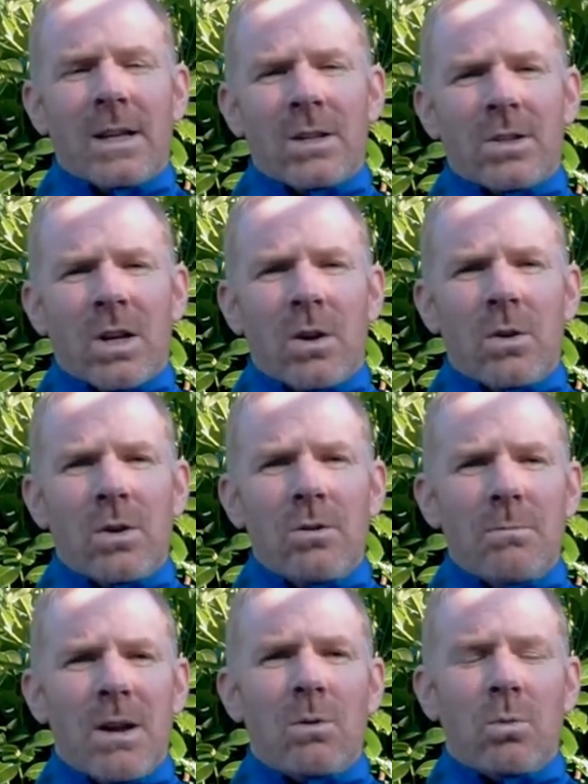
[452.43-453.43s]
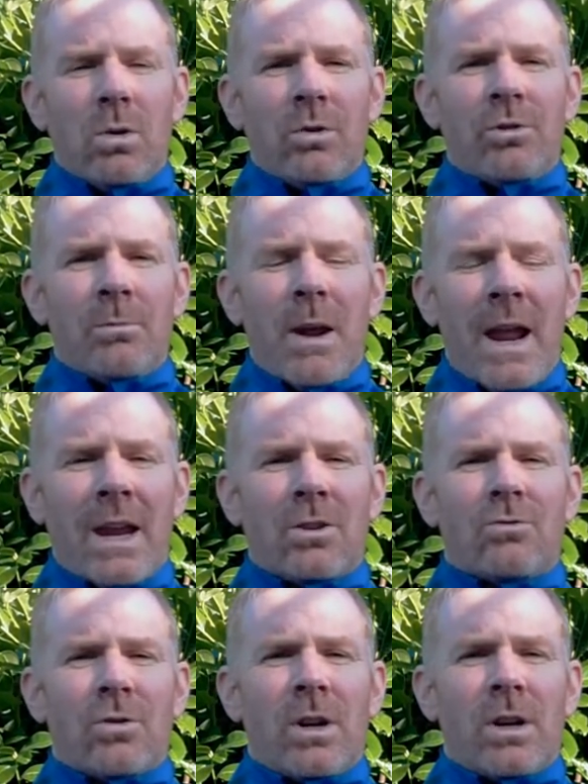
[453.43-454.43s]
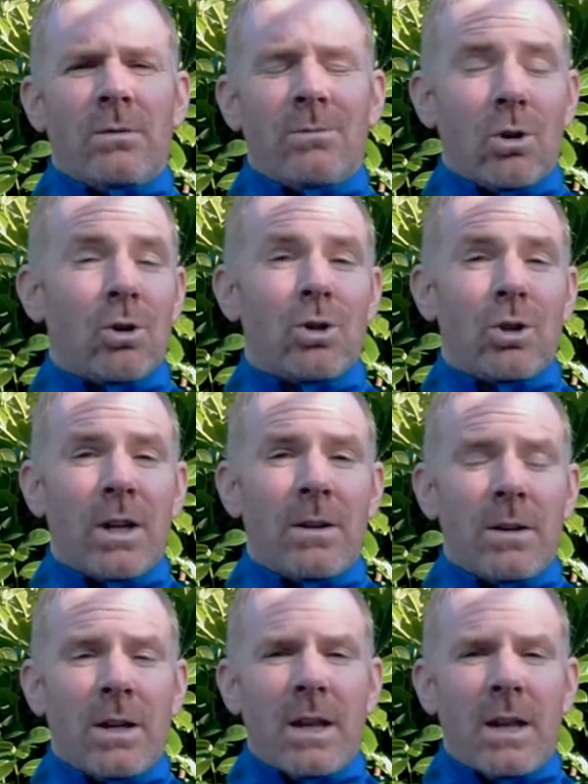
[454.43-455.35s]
So you may want some extra cushioning